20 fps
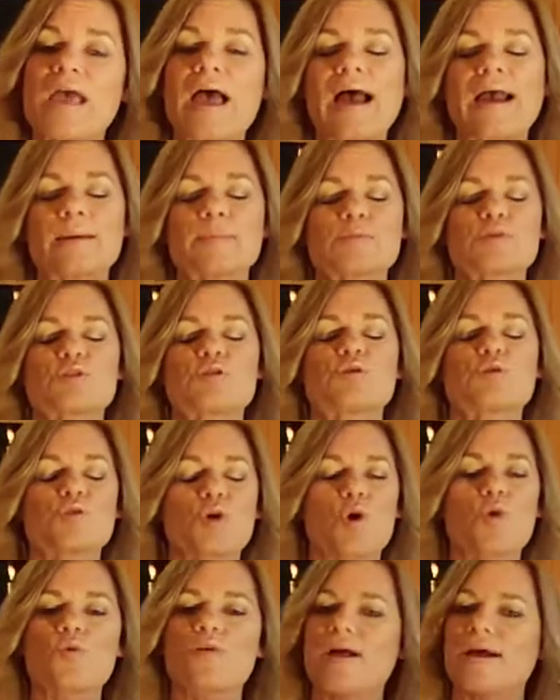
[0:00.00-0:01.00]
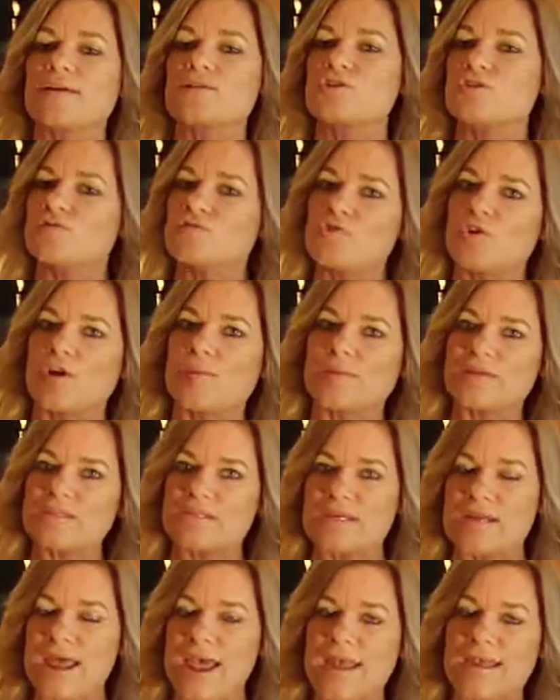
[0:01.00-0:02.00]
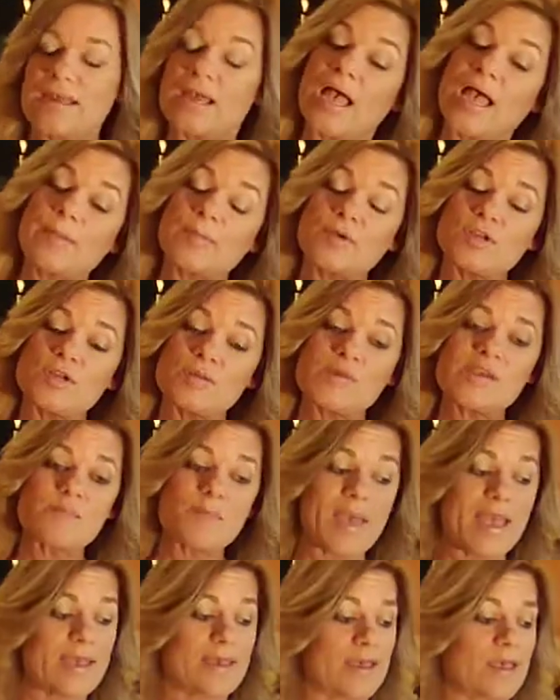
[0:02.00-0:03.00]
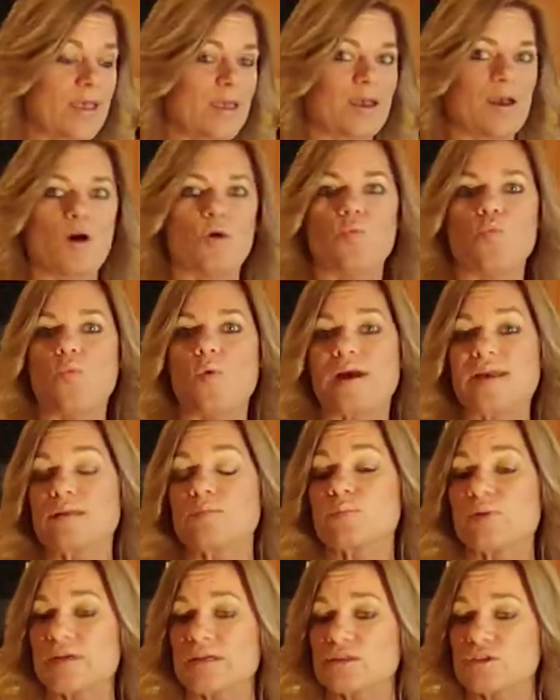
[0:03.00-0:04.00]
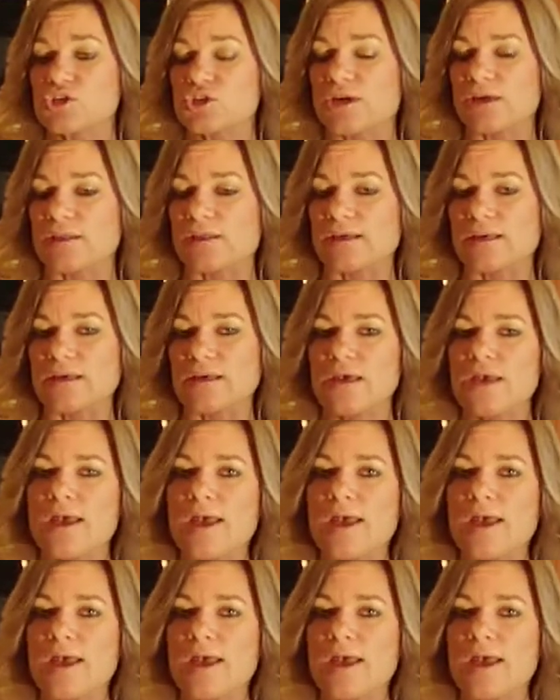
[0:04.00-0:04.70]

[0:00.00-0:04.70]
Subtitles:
I'm so glad you've joined me today. I'm going to be making a white bean chili.